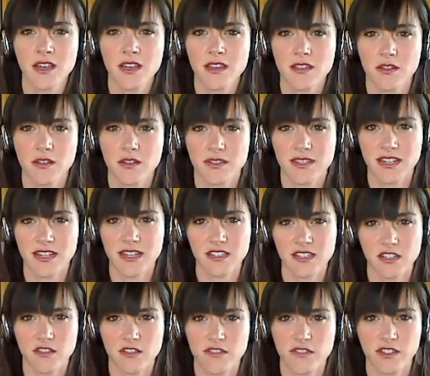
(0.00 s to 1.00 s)
those things
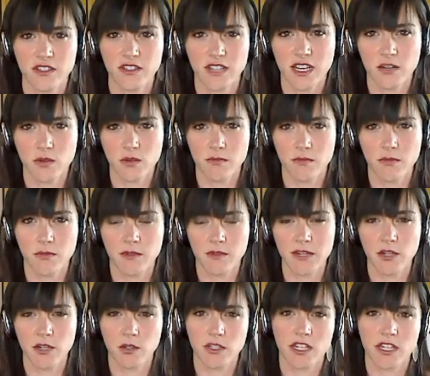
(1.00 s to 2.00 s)
that you feel like would, would
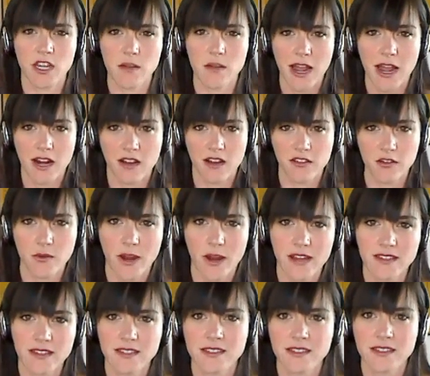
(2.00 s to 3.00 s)
be holding you back
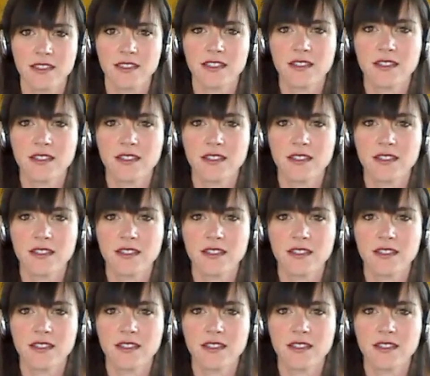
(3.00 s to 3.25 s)
otherwise?